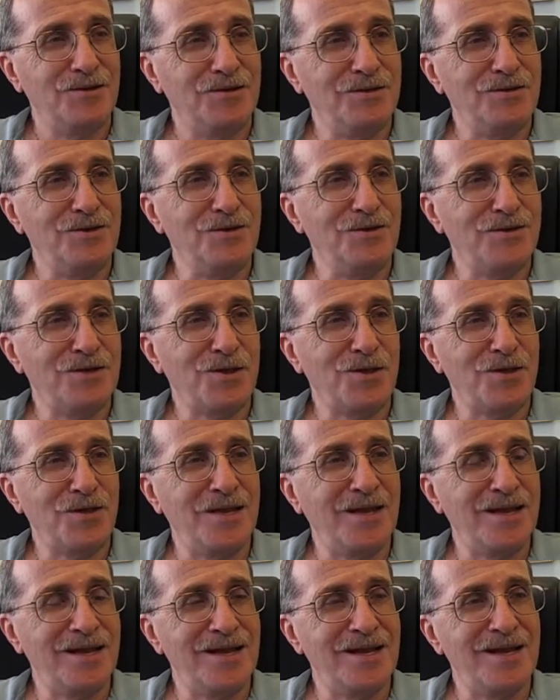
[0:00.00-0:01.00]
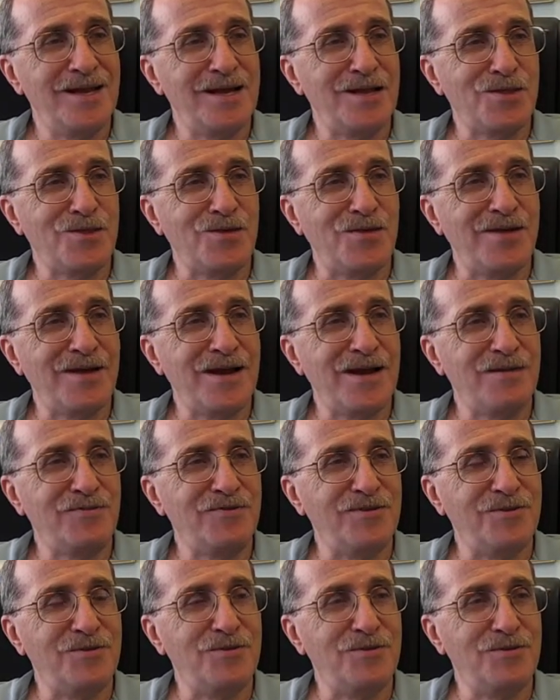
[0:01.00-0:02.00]
New York City and Nassau have
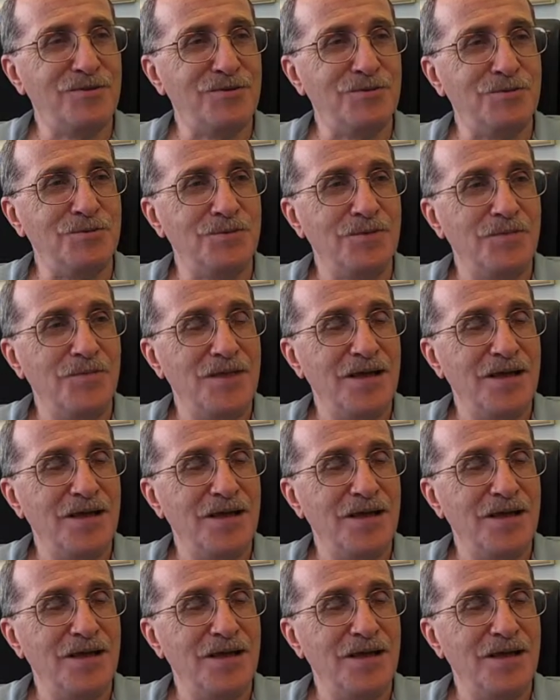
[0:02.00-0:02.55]
to do